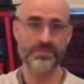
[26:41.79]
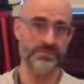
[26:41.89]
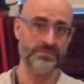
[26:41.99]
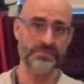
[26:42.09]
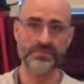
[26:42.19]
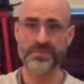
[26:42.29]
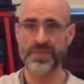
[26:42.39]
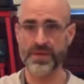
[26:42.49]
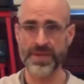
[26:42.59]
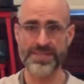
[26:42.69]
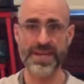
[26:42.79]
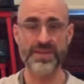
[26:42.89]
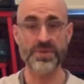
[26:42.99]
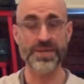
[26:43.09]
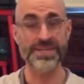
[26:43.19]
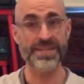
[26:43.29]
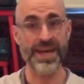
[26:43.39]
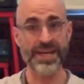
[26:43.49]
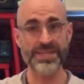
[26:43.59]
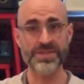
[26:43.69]
Mm, think about 10 to 20
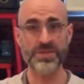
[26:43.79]
seconds,